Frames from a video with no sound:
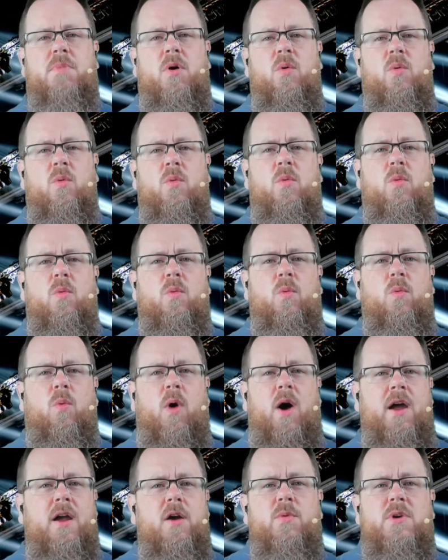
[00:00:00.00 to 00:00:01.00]
But
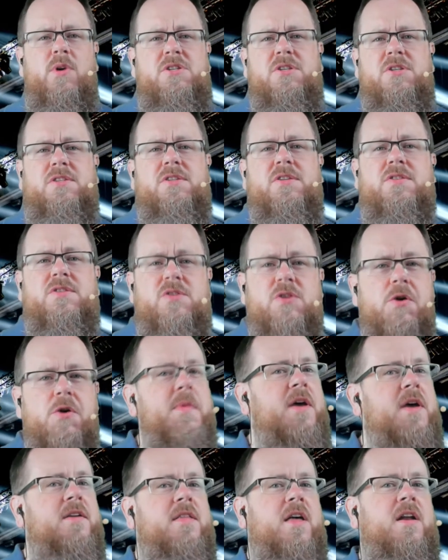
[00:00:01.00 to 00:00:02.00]
why are we just
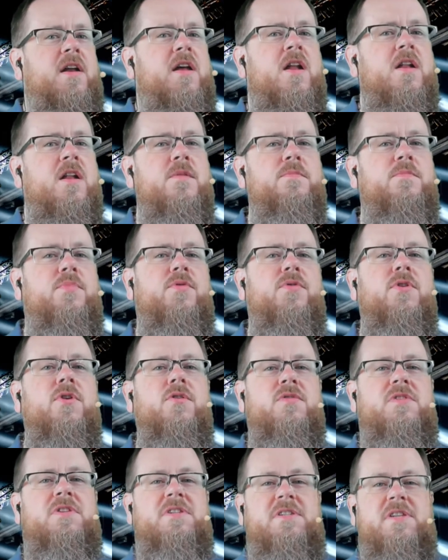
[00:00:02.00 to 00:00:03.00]
assuming that an
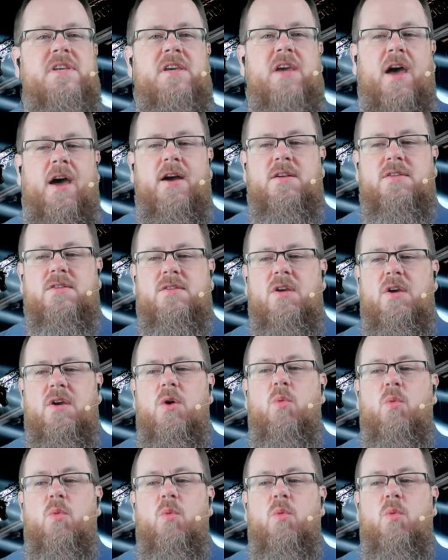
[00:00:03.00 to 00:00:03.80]
improved DX